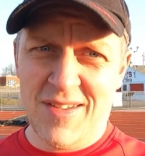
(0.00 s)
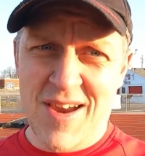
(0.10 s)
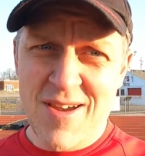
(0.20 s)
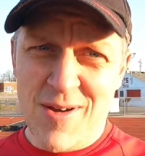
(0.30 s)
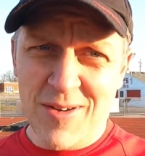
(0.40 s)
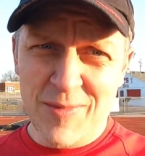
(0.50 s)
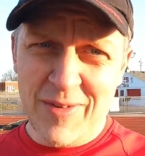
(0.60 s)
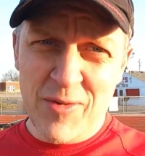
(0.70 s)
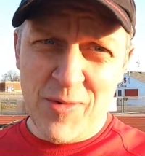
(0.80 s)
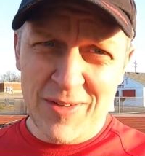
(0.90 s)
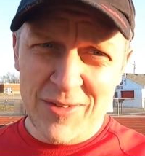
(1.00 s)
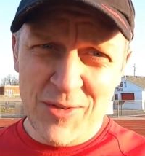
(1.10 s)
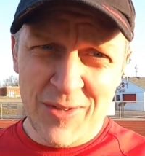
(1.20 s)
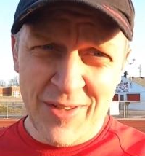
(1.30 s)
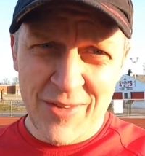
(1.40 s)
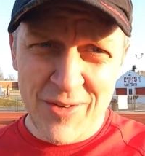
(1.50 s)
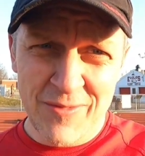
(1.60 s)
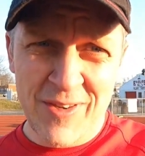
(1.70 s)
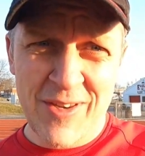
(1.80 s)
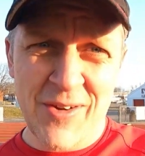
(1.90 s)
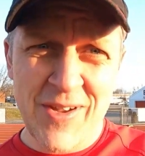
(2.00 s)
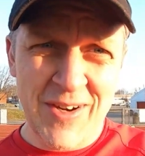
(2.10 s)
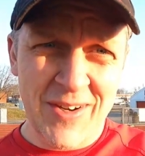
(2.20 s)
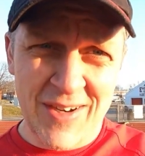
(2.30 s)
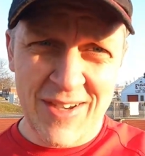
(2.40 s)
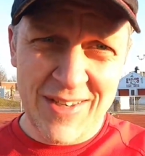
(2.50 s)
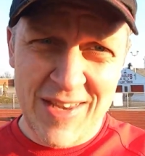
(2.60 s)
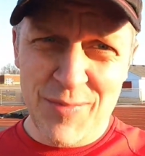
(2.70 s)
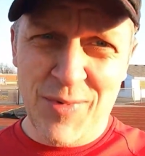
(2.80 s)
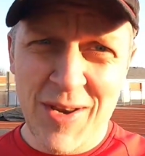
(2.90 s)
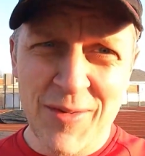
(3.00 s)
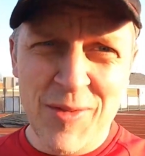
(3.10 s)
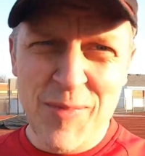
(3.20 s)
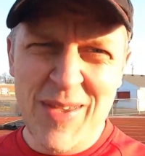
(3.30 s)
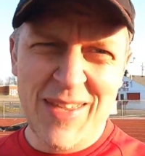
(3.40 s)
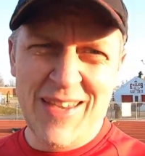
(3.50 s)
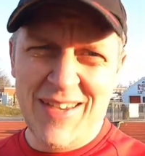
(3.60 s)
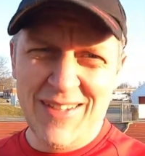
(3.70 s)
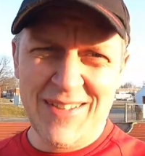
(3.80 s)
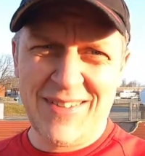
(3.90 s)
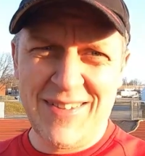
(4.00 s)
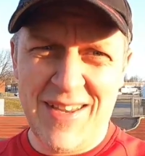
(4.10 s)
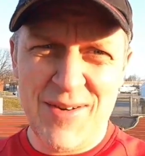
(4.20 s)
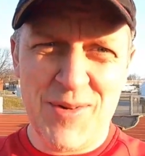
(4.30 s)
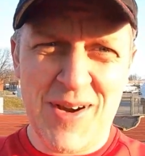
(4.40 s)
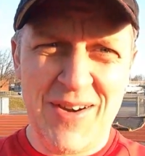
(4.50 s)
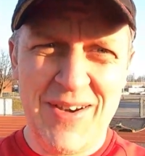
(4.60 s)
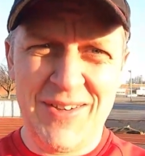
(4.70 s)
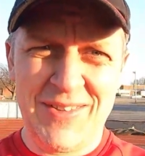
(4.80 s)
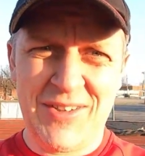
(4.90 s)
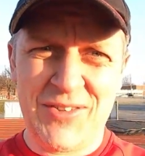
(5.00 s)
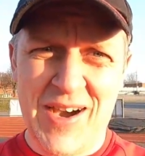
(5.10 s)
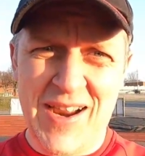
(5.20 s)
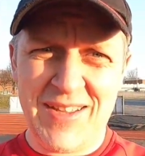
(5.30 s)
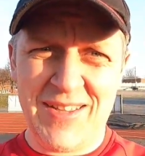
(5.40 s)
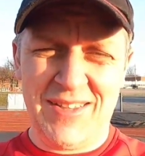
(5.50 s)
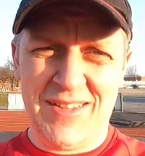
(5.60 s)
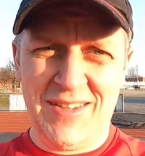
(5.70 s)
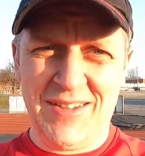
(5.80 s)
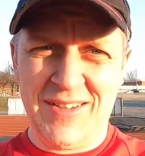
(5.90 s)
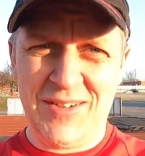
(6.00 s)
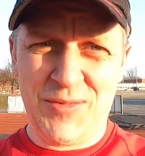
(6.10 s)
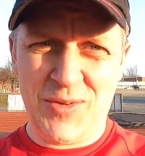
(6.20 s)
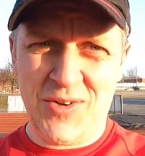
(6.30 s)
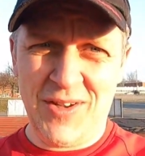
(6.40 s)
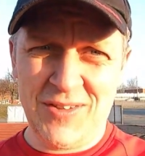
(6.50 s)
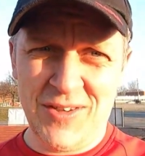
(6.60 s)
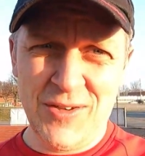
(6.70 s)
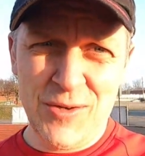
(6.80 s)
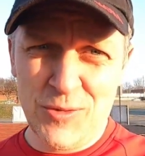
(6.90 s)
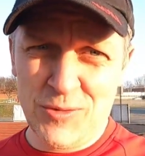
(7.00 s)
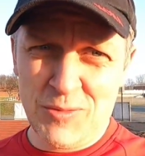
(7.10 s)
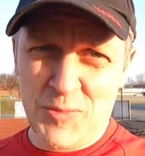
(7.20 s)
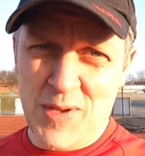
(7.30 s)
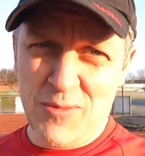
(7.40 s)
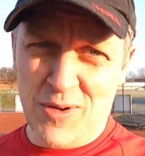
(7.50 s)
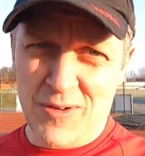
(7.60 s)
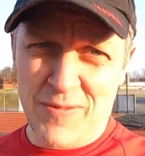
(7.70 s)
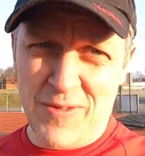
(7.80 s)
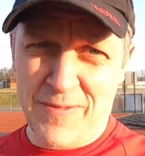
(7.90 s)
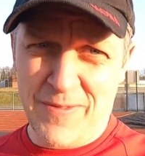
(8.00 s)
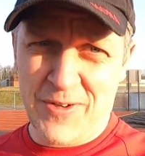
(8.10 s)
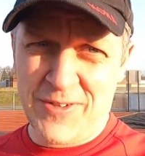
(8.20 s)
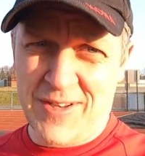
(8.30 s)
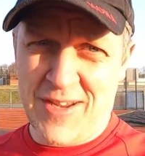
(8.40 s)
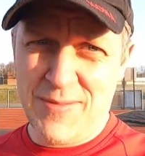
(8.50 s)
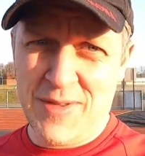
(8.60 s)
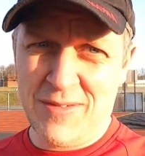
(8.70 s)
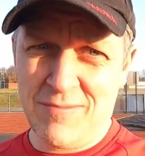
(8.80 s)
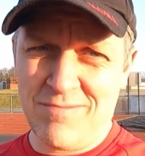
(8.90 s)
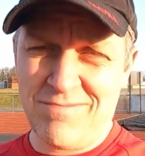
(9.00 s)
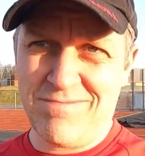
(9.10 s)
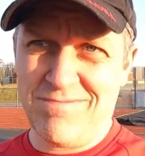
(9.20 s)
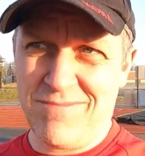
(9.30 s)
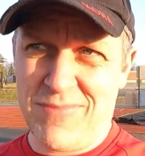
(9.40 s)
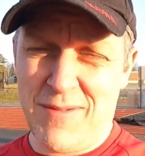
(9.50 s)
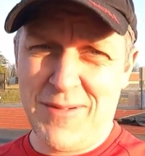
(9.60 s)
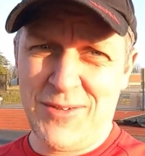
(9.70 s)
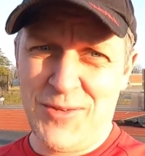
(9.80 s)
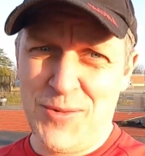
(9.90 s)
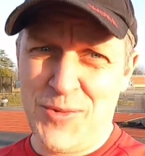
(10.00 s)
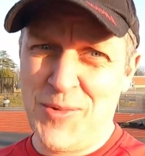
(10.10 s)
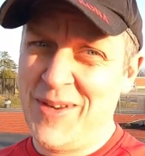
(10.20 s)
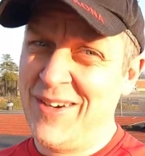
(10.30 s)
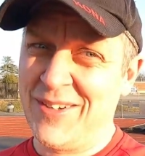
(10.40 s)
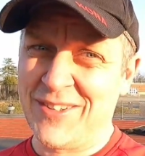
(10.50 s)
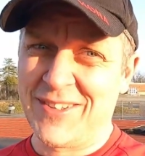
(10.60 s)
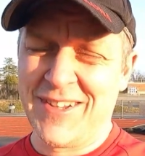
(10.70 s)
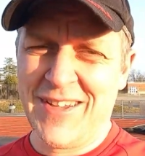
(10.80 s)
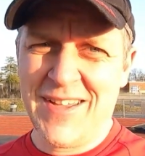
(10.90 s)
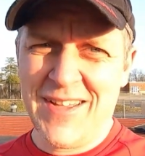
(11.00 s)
Alright, welcome everyone to another video here on Keep Running with BK, and today we're out here at the track and we're going to do some speed work for the first time in probably 2 or 3 years.